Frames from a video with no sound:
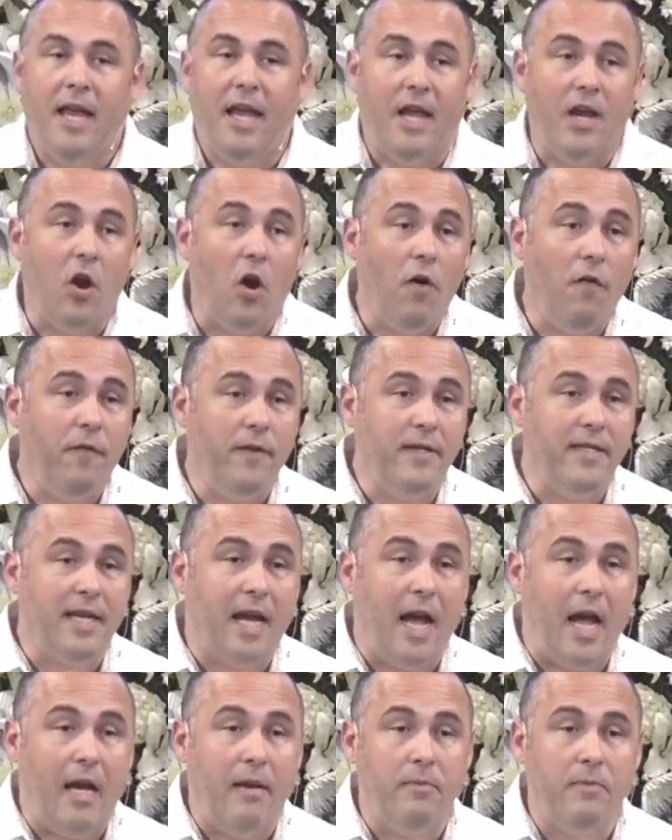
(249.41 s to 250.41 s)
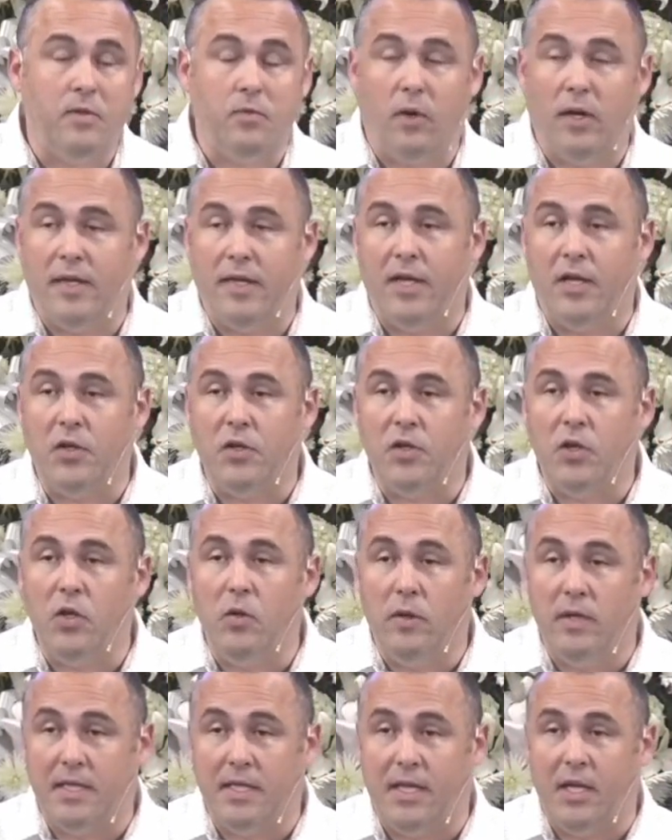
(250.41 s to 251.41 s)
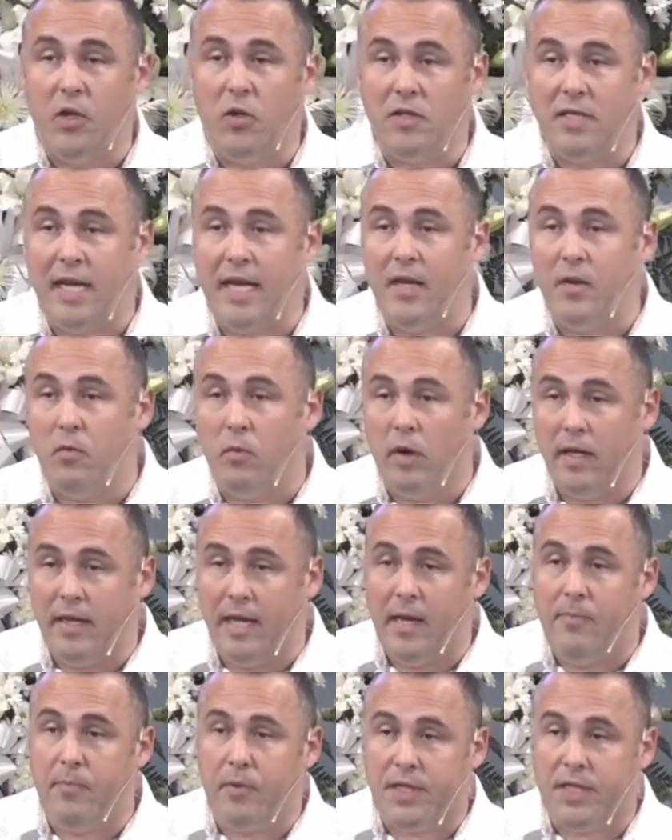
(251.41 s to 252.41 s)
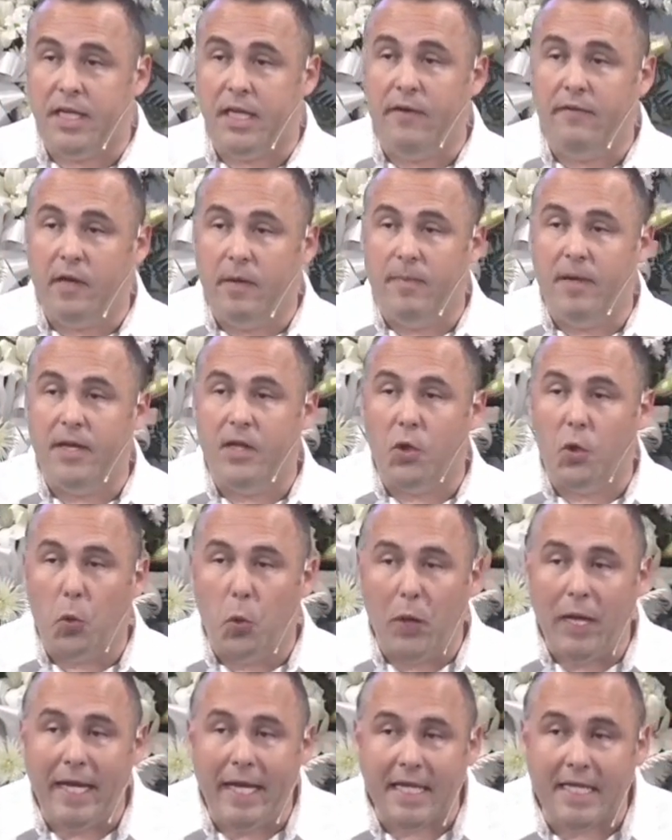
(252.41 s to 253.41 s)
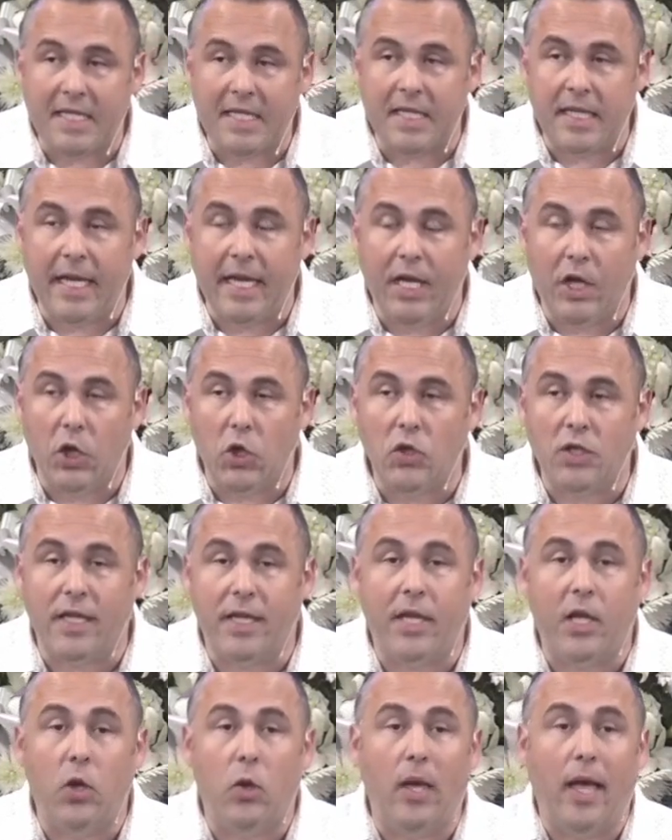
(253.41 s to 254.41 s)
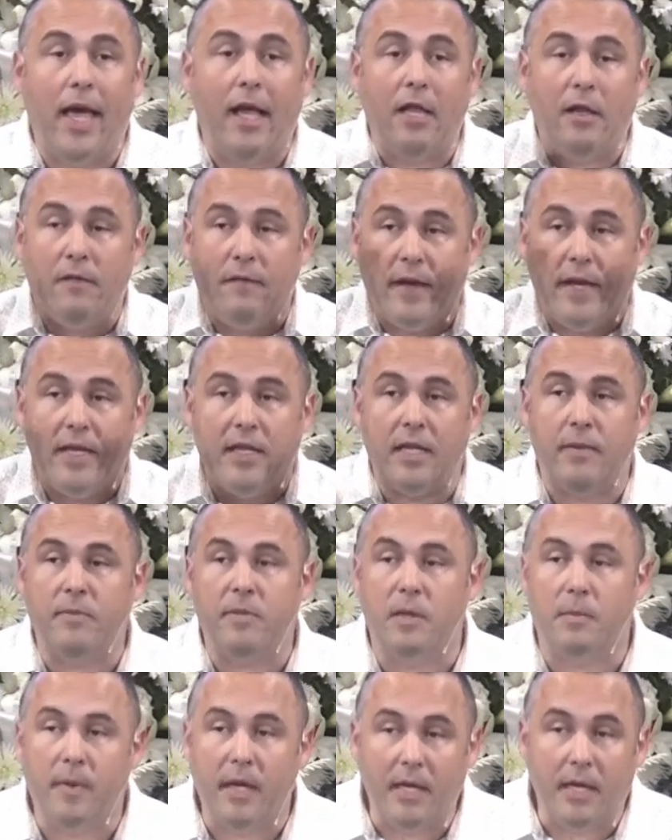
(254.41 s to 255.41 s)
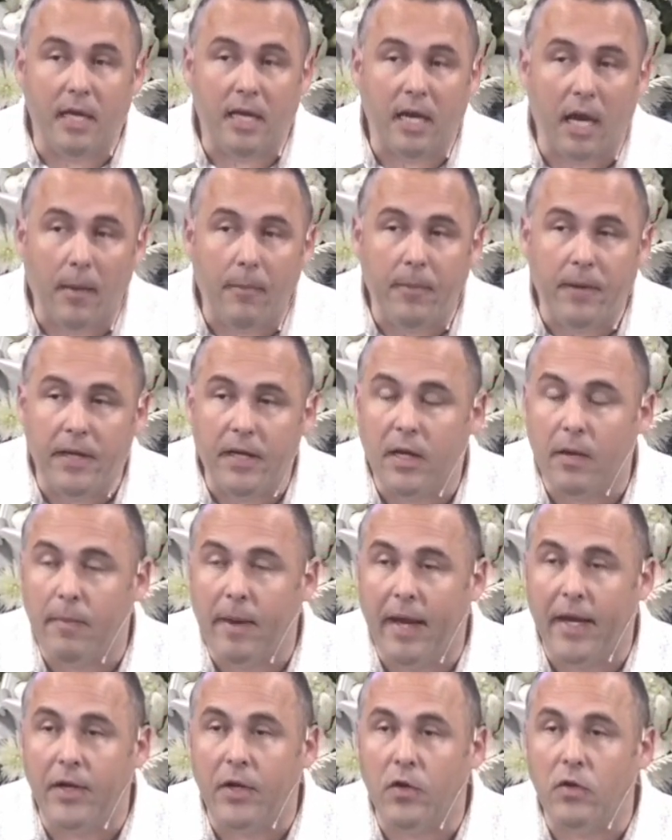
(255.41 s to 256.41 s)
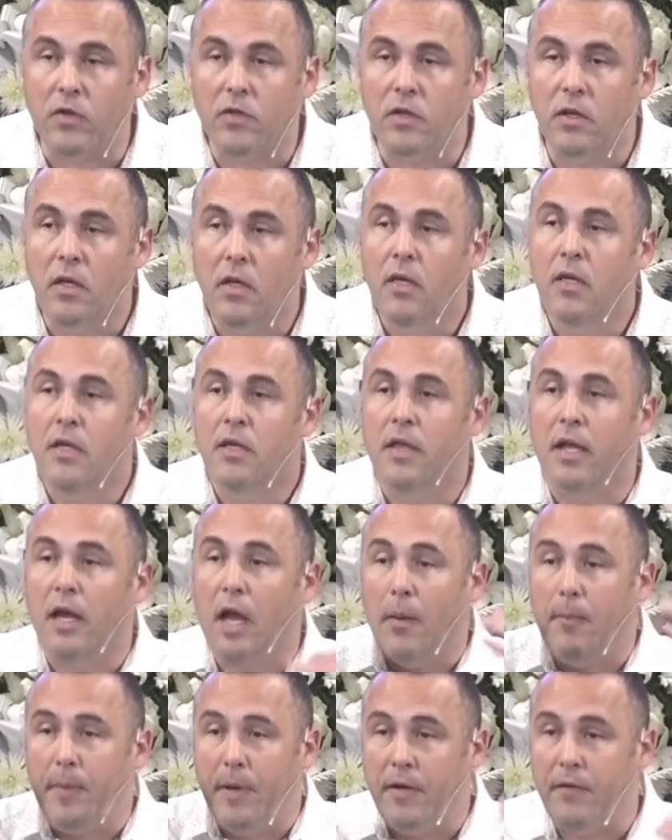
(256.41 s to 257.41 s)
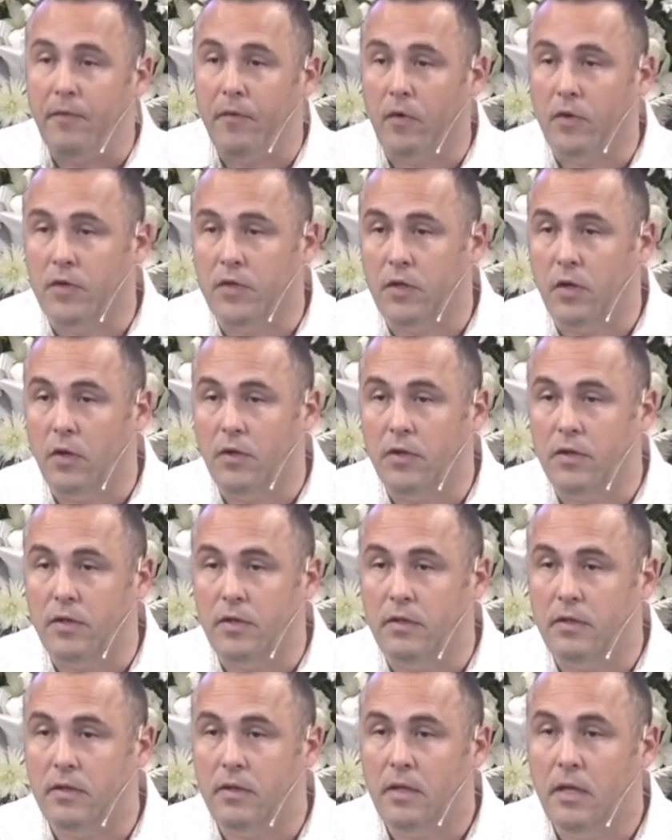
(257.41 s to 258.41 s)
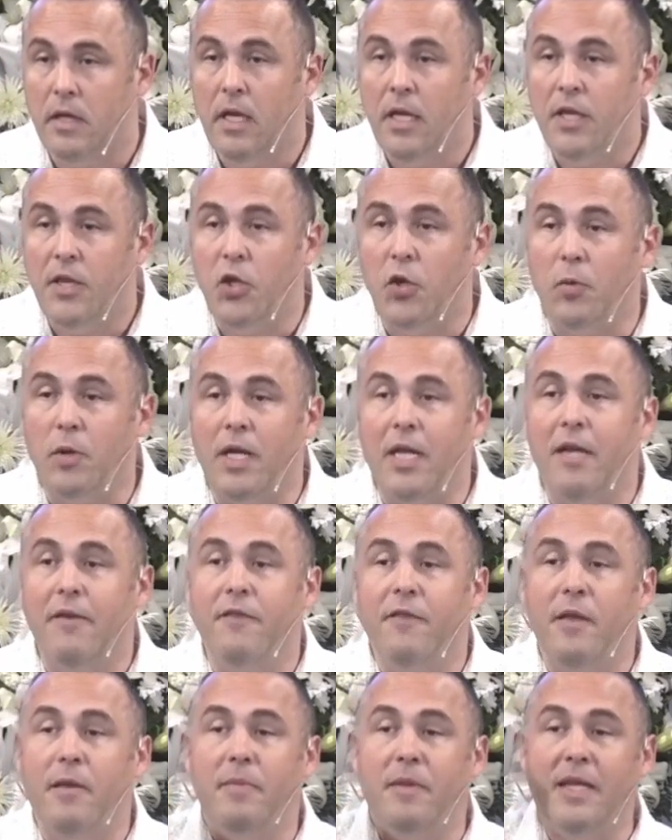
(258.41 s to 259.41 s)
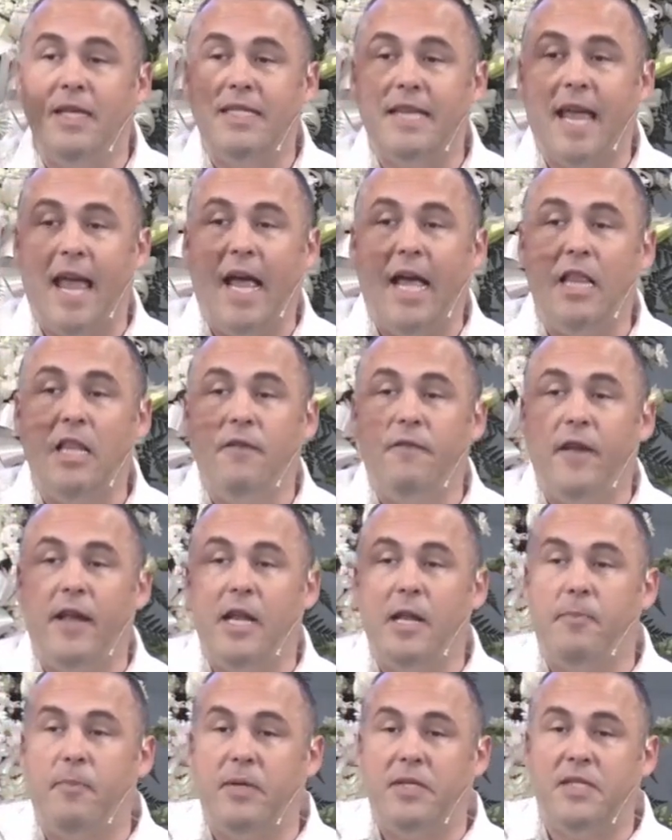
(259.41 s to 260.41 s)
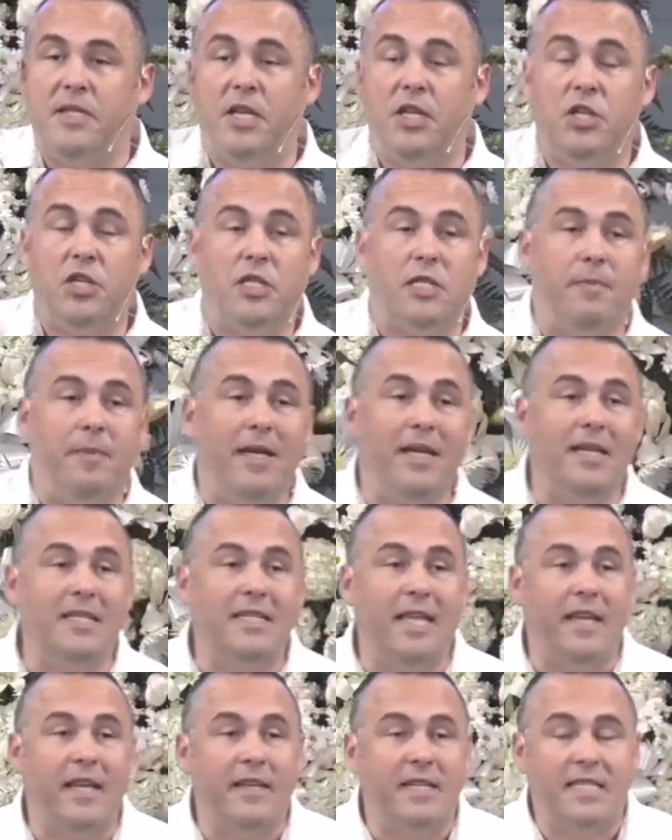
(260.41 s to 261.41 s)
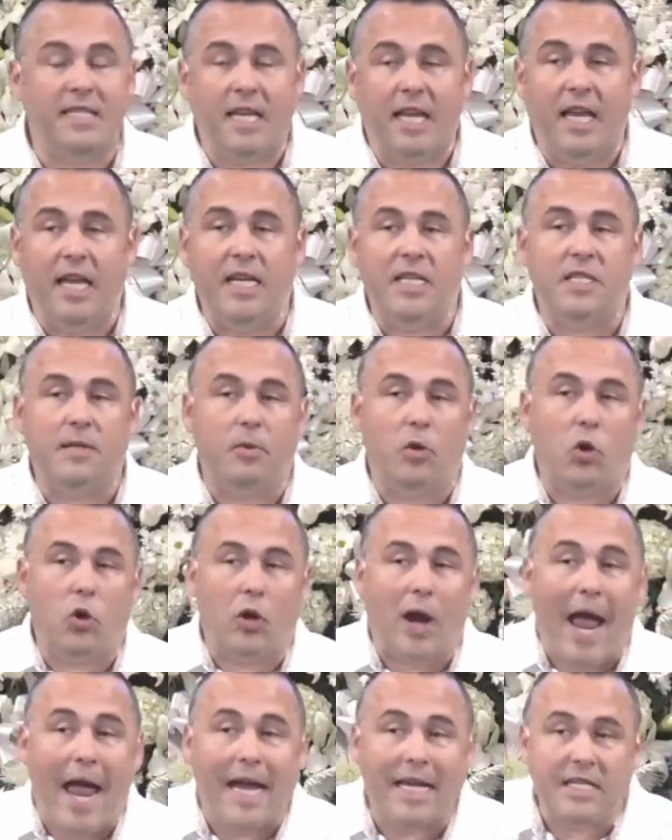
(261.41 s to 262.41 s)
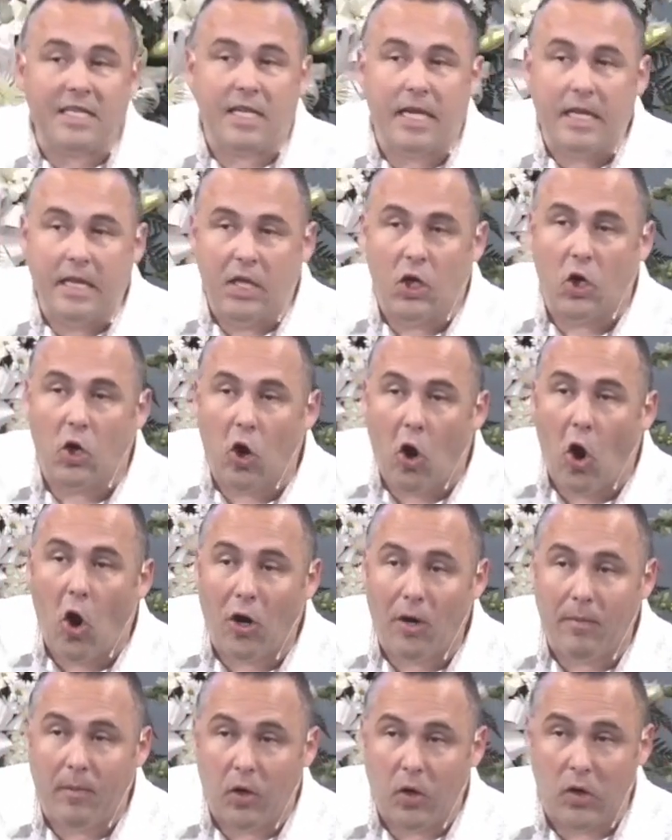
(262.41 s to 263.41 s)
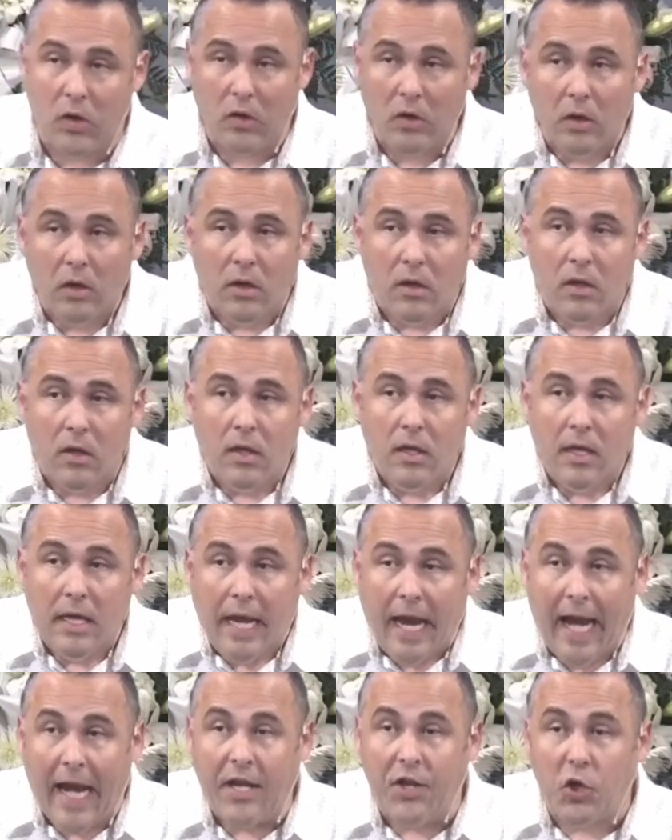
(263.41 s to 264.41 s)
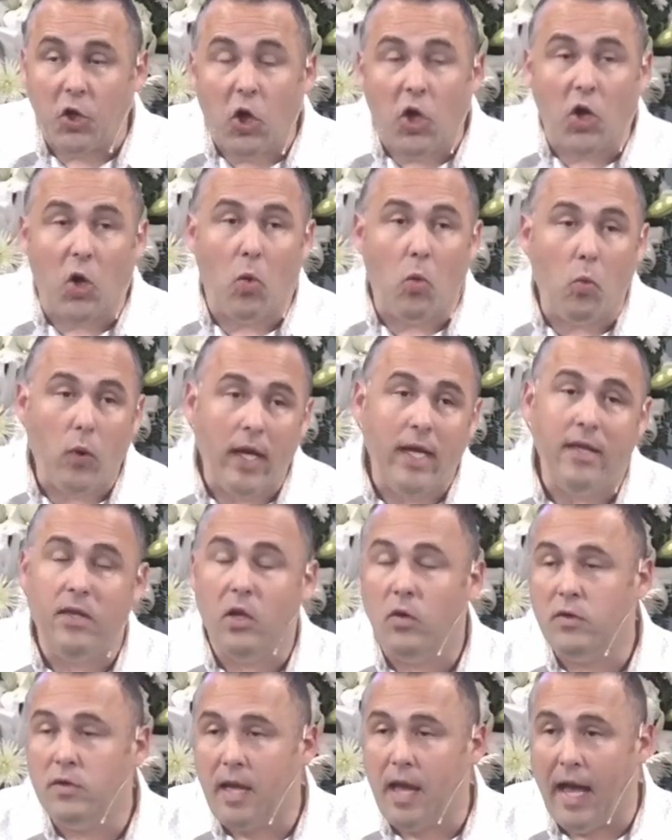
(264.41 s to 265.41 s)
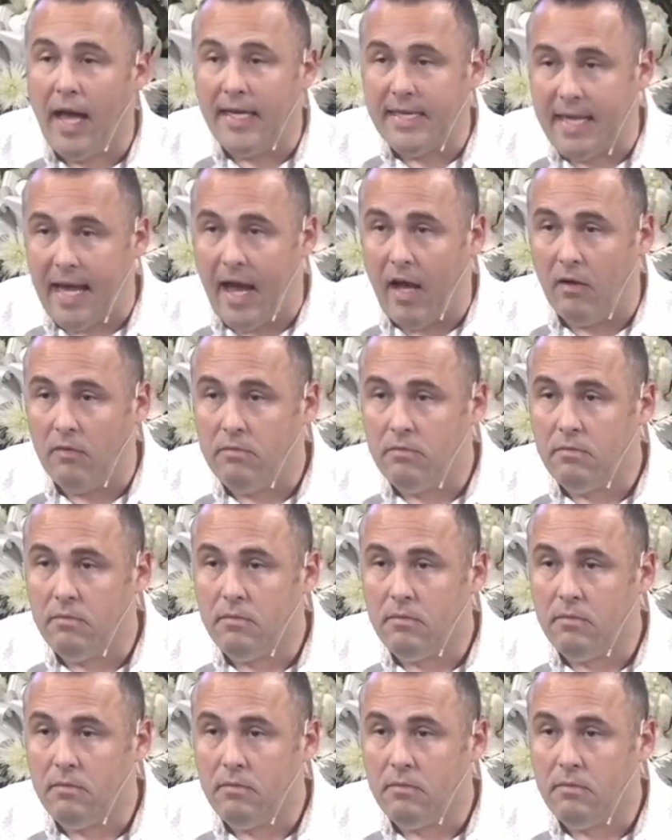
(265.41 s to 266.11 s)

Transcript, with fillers: And oftentimes, what they'll do is they'll take what they perceive to be the weakest leaders and they'll elevate them to be the company commanders, the company first sergeants. They'll give them these elevated positions because they see some cracks in their armor and they're going to weed those guys out.